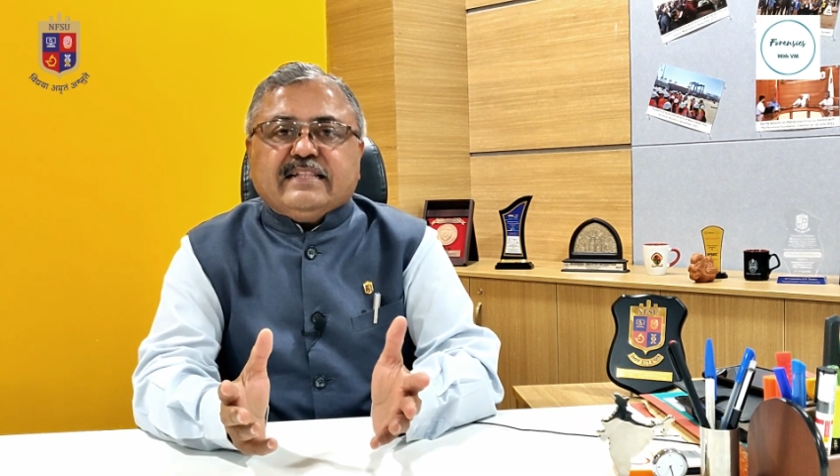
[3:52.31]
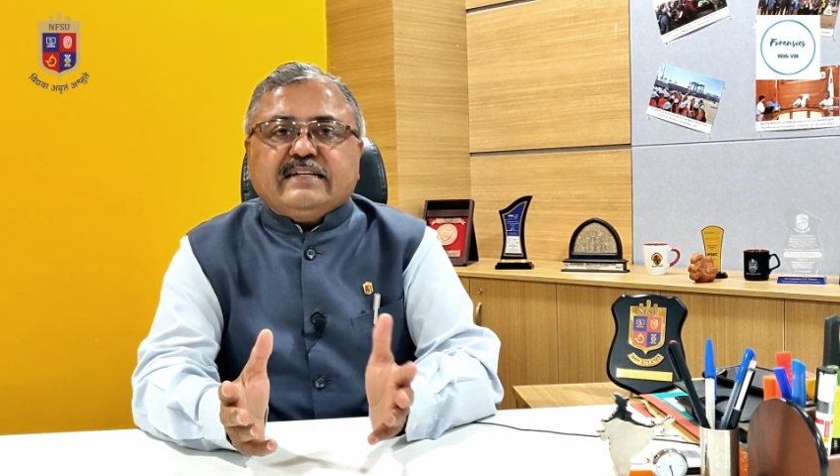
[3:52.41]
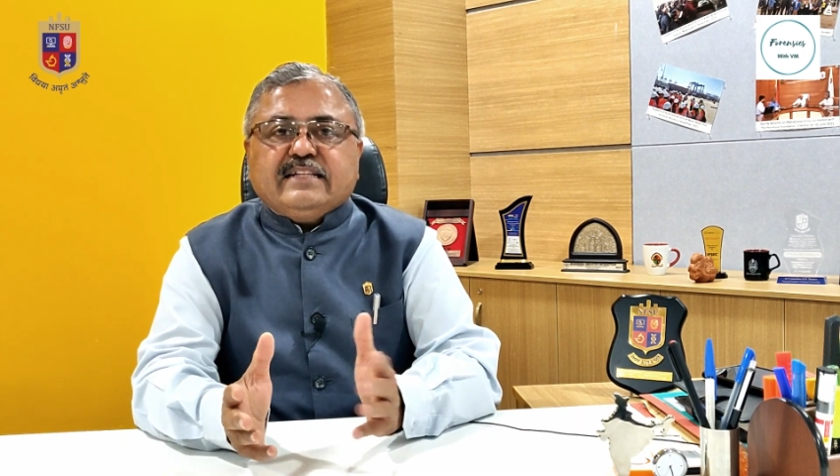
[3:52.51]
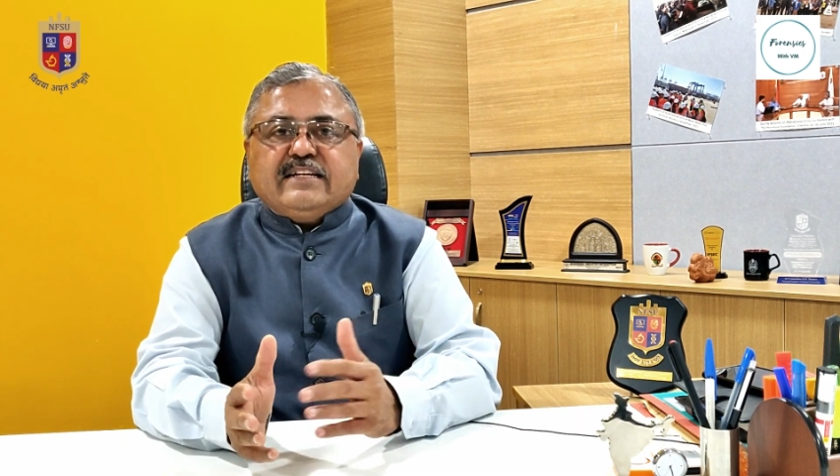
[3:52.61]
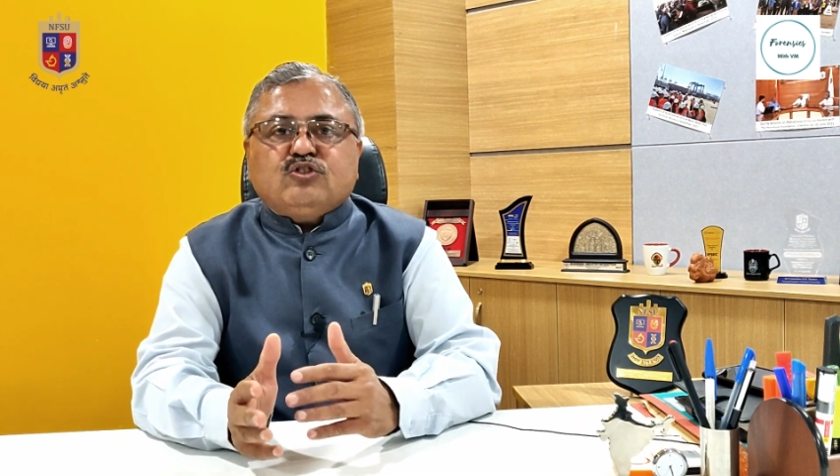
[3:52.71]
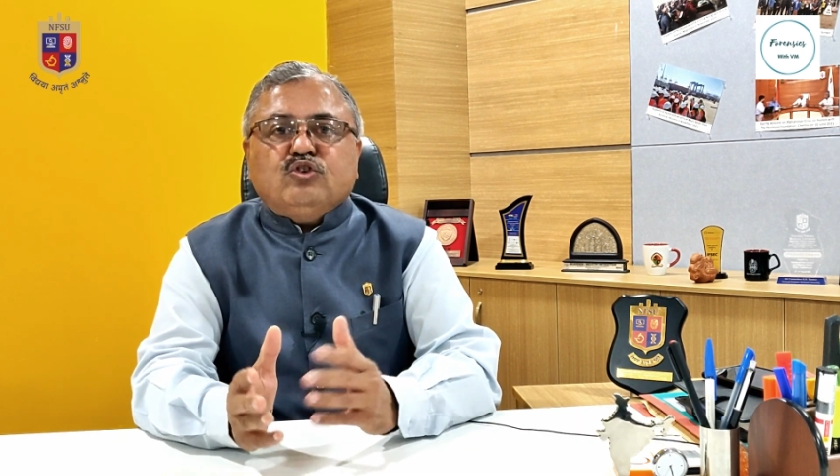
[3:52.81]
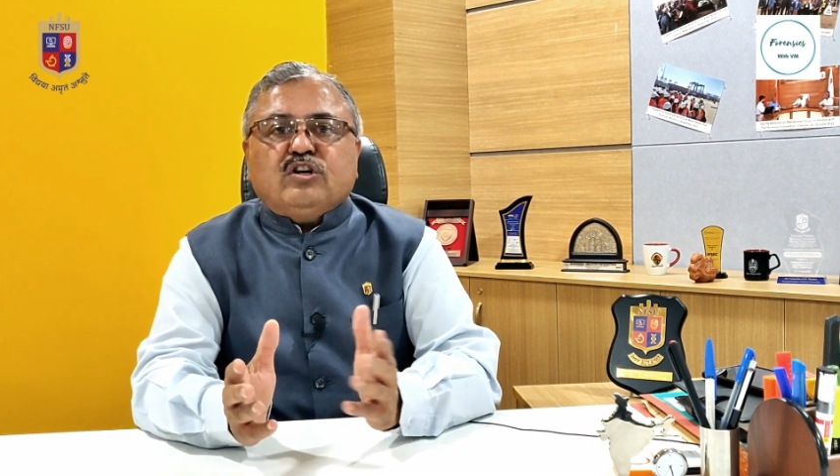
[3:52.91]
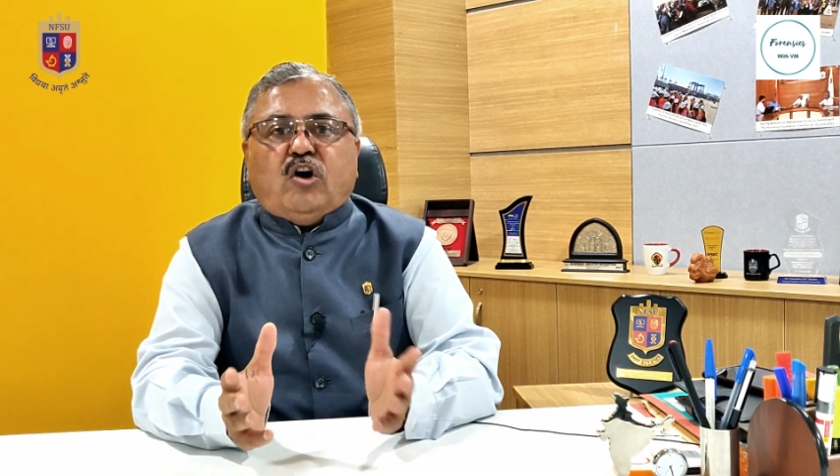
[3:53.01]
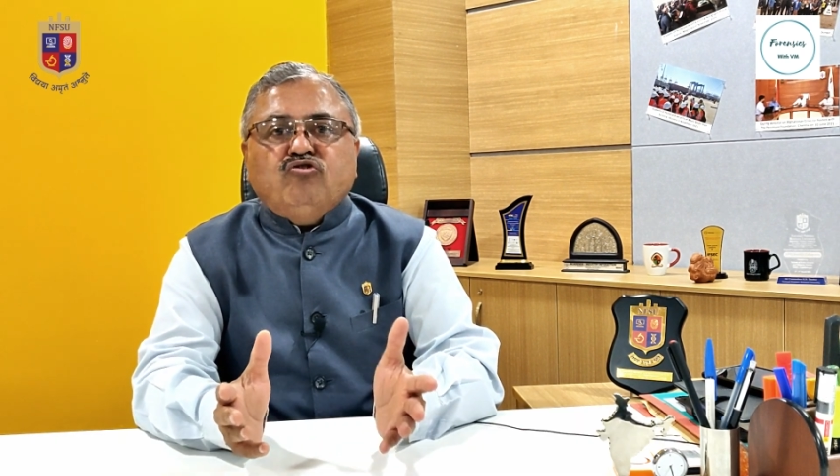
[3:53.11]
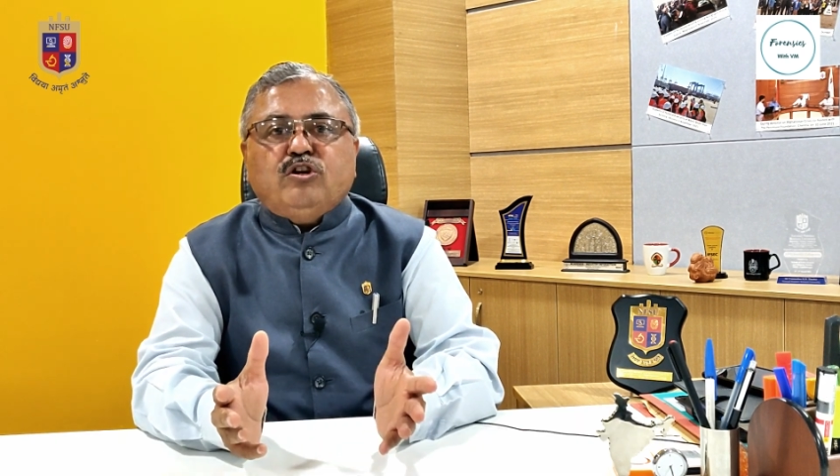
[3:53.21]
that there is no
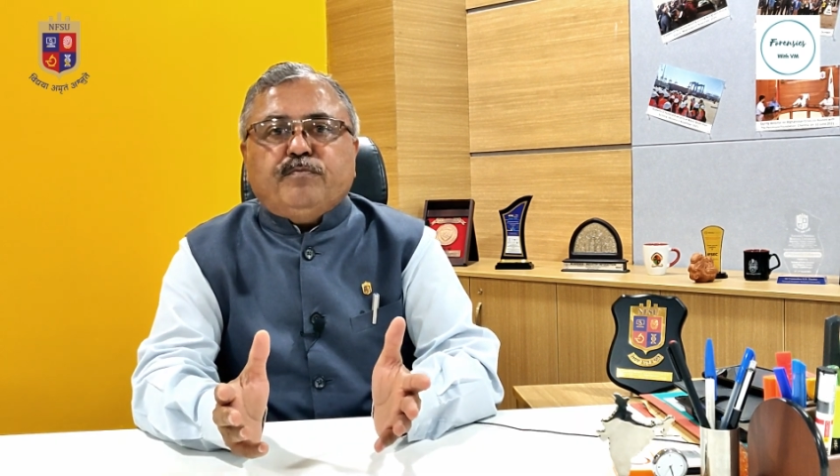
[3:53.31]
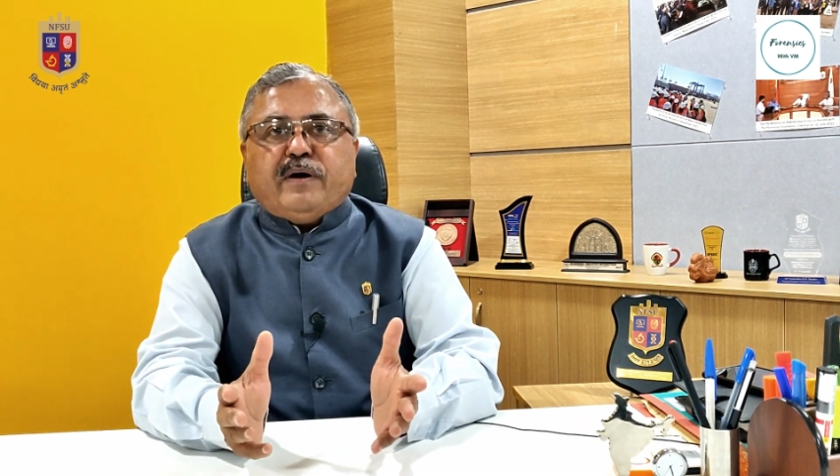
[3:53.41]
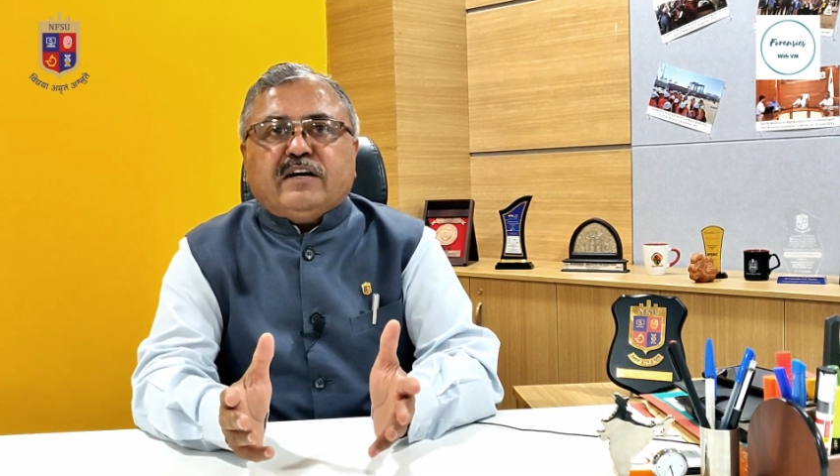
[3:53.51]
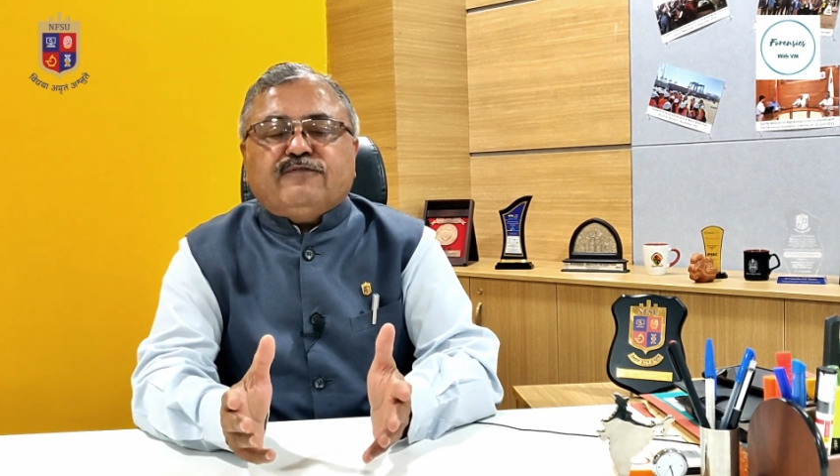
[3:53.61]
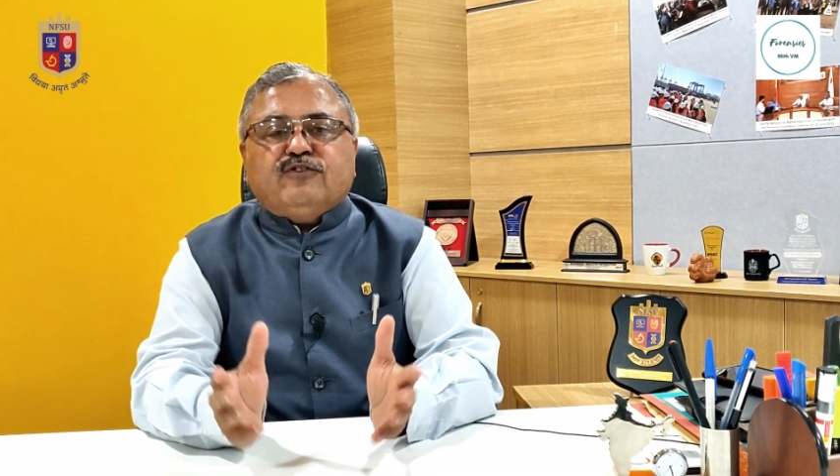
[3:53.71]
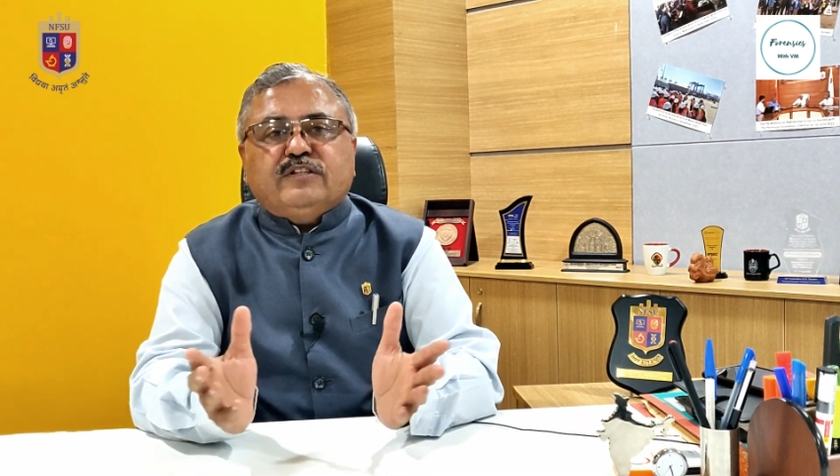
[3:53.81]
counterpart for